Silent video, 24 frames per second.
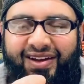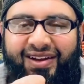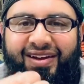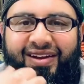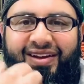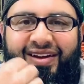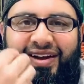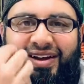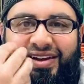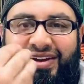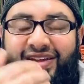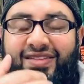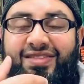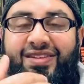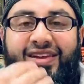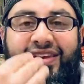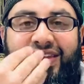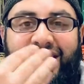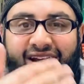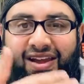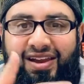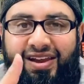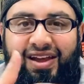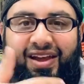Alladhi
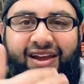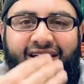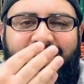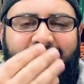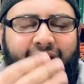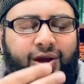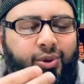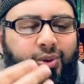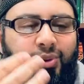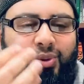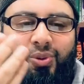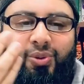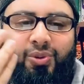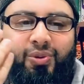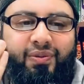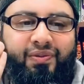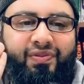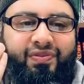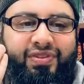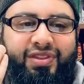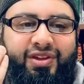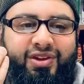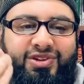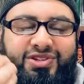la ilaha illahu,
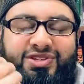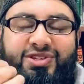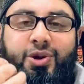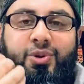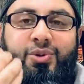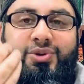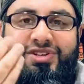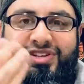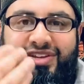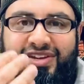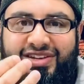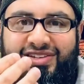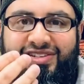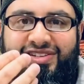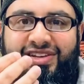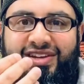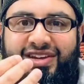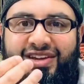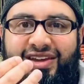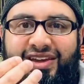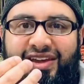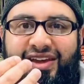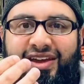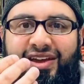there is no
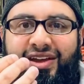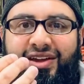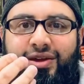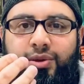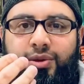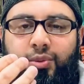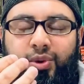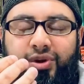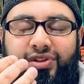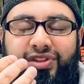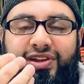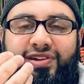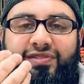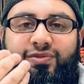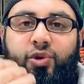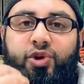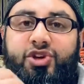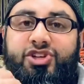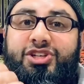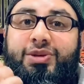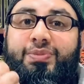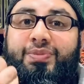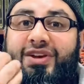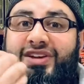deity worthy of
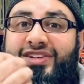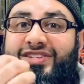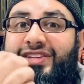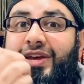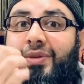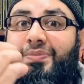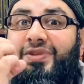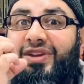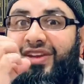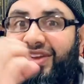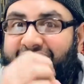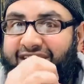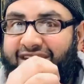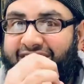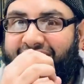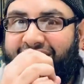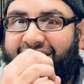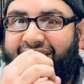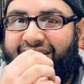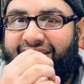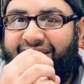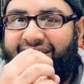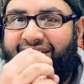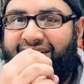worship except
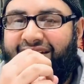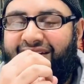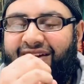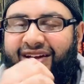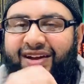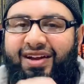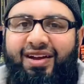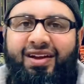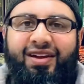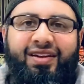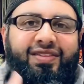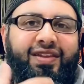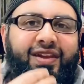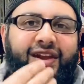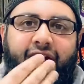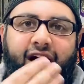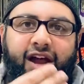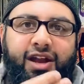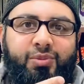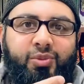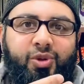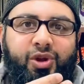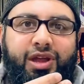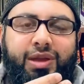he. Then
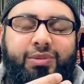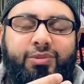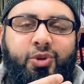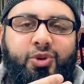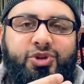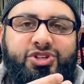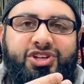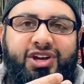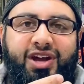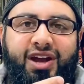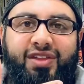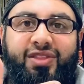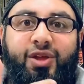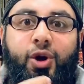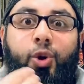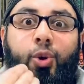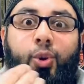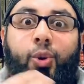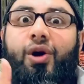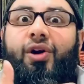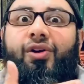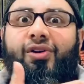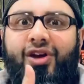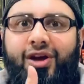alimul ghaybi wa shahada,
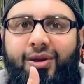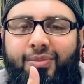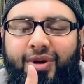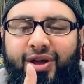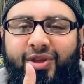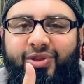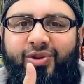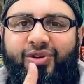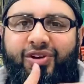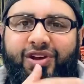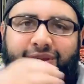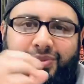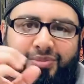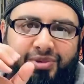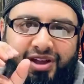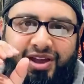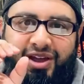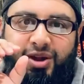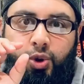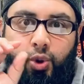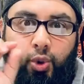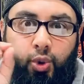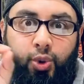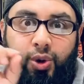huwa ar-Rahmanur Rahim.
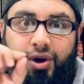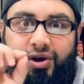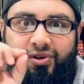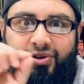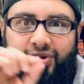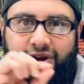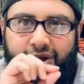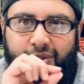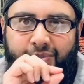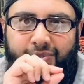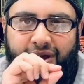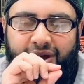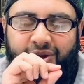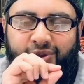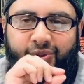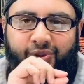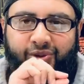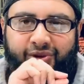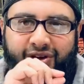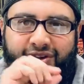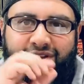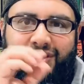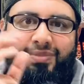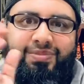Again, huwa ar-Rahmanur
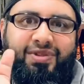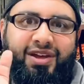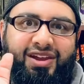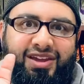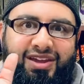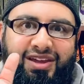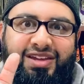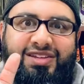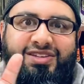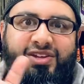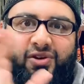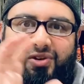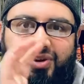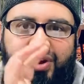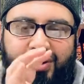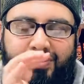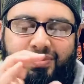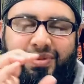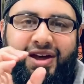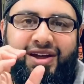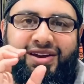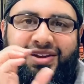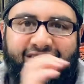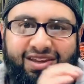Rahim, that he is
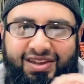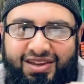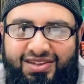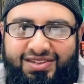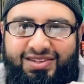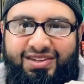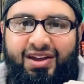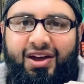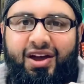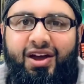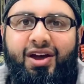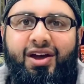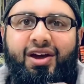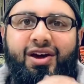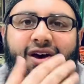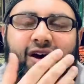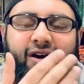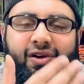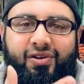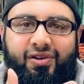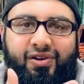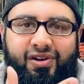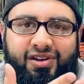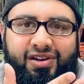ar-Rahman, he is
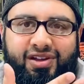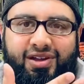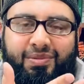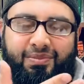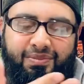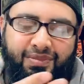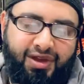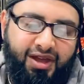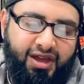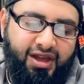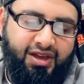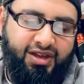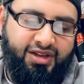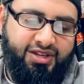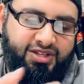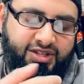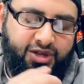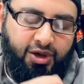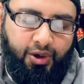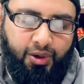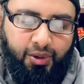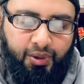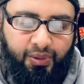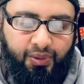ar-Rahim.
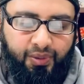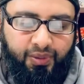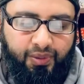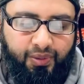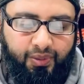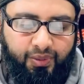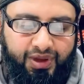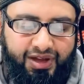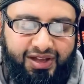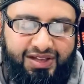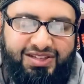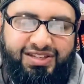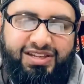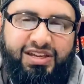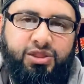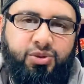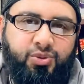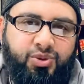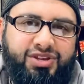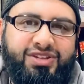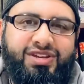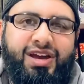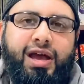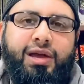So we can see
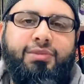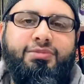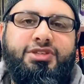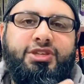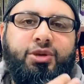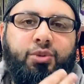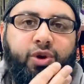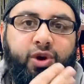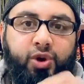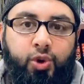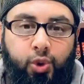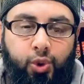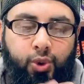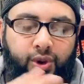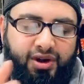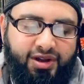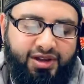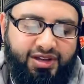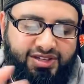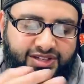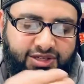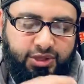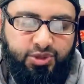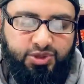3 times the word huwa
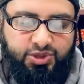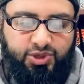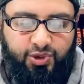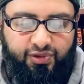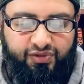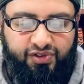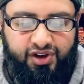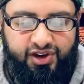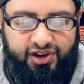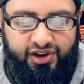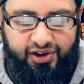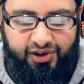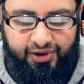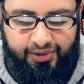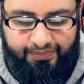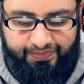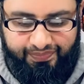is used over here.